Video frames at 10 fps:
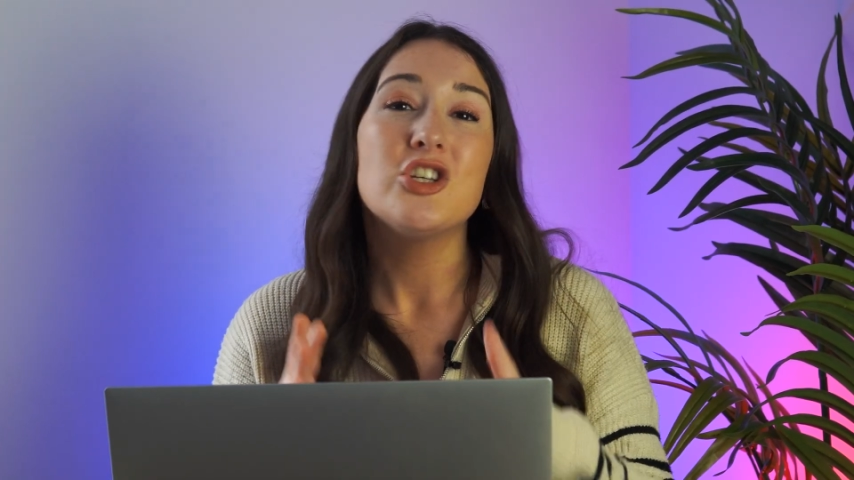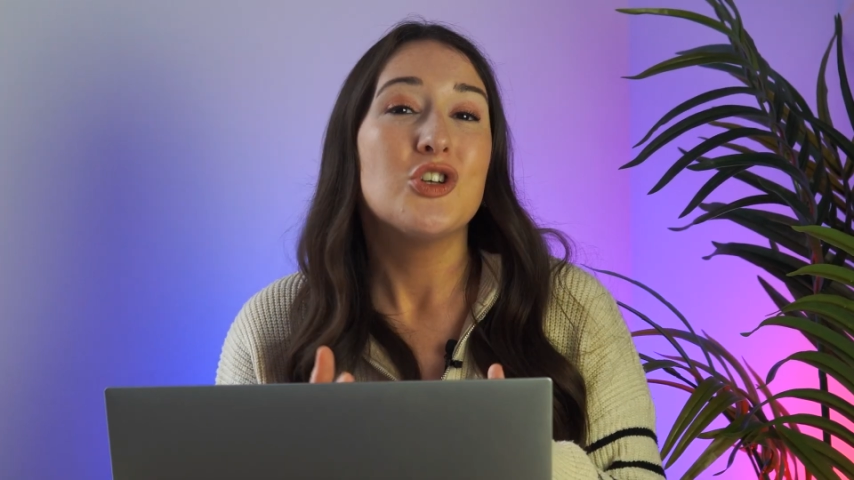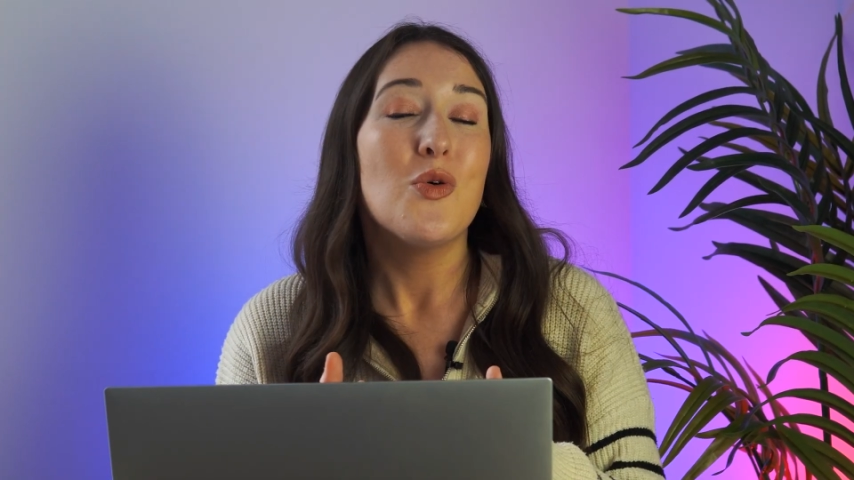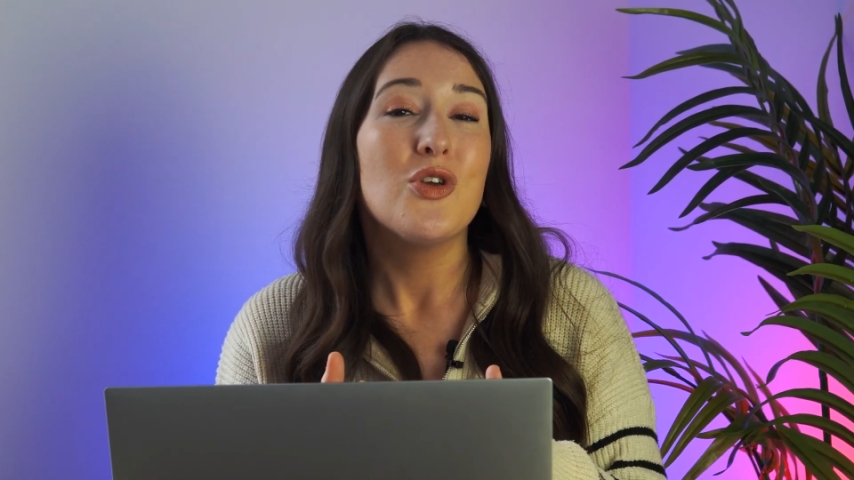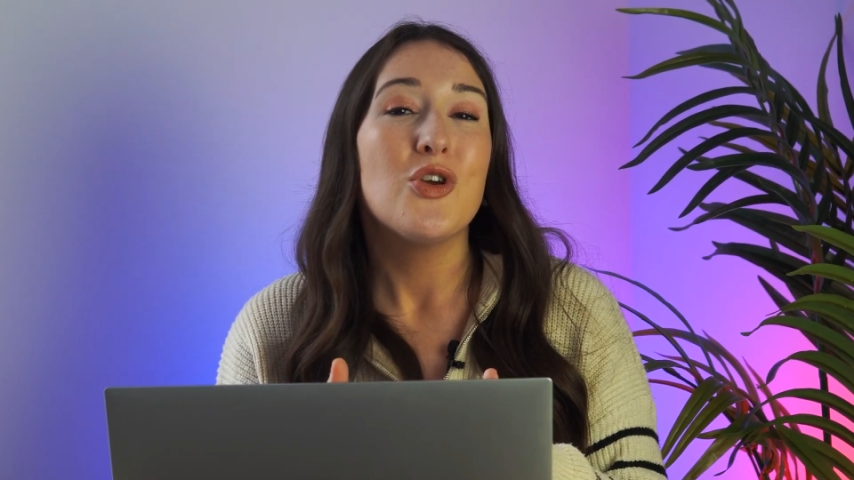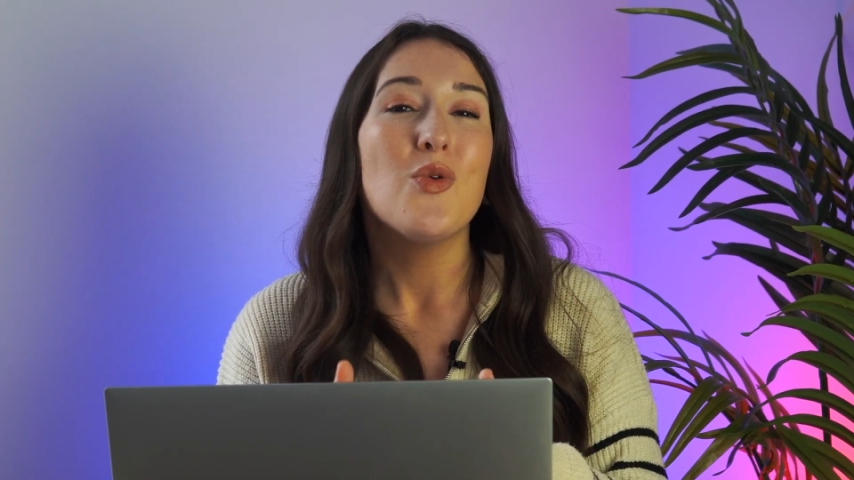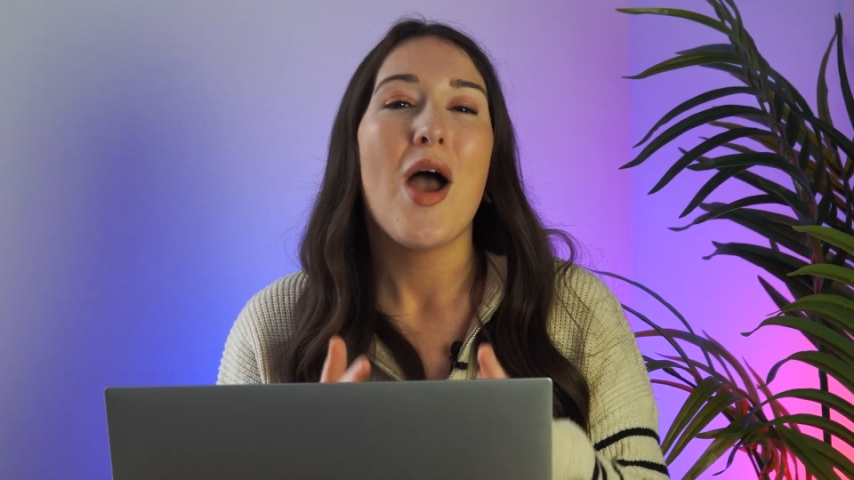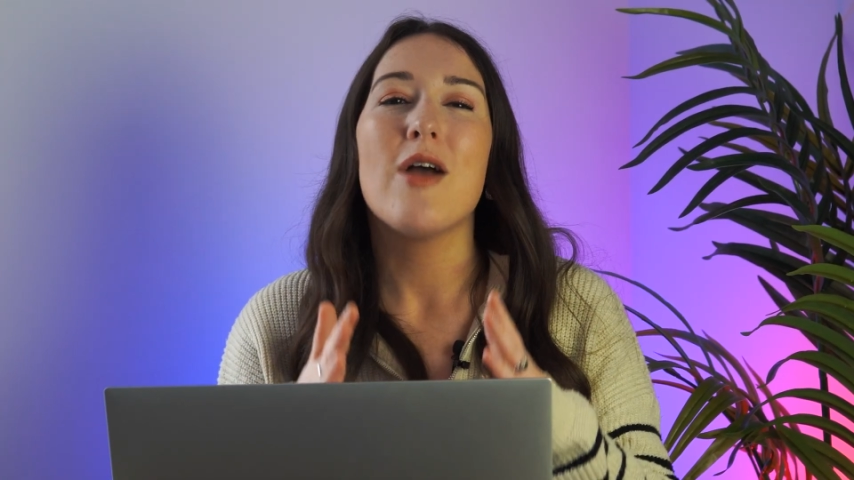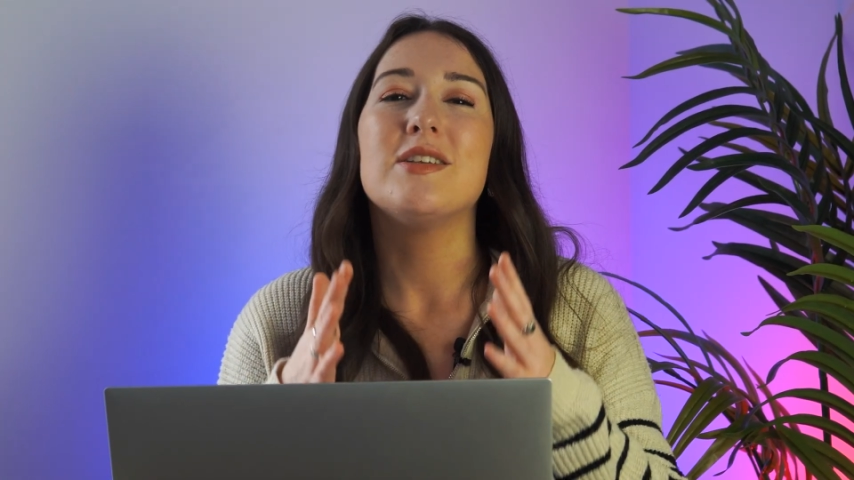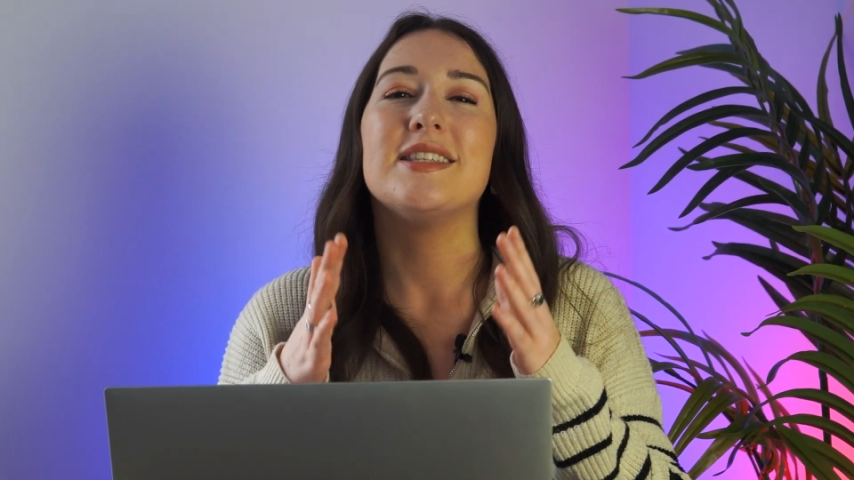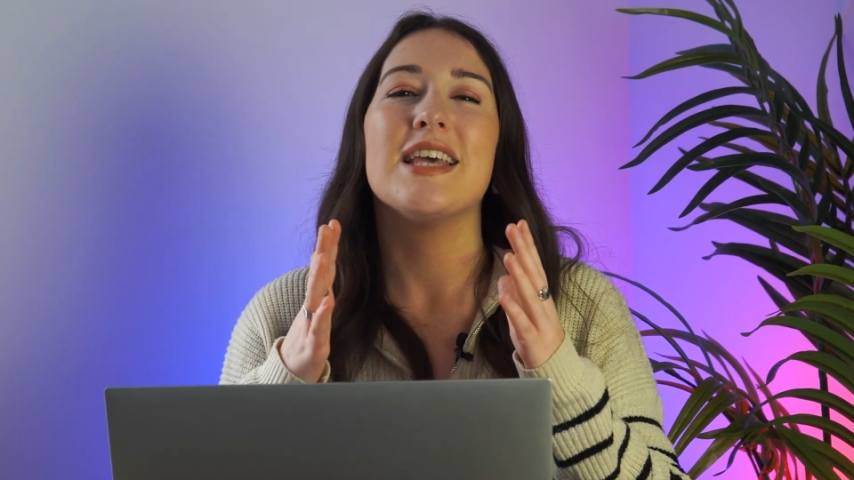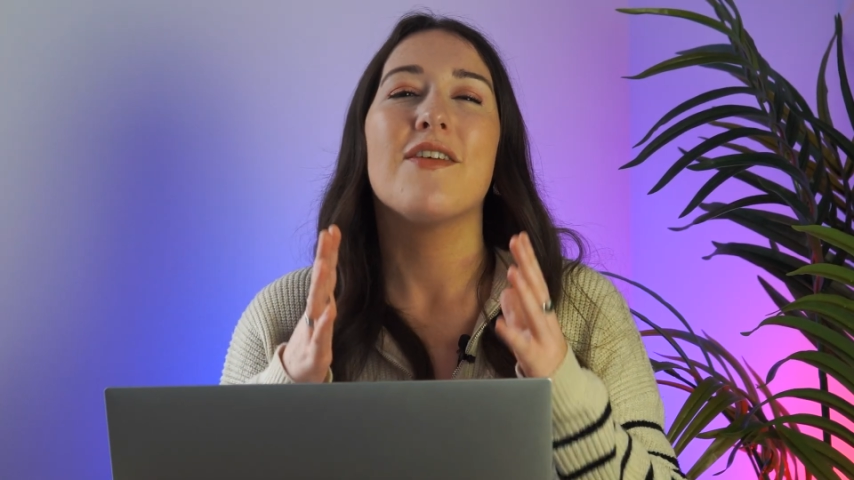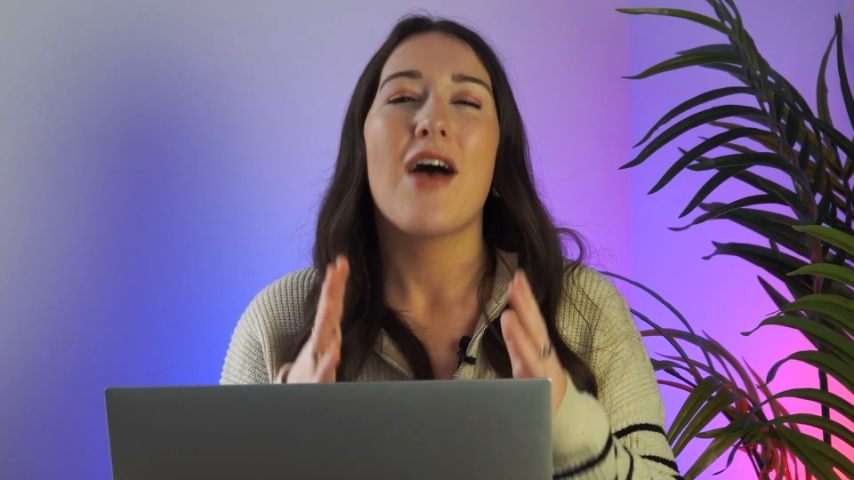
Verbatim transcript: show you how to save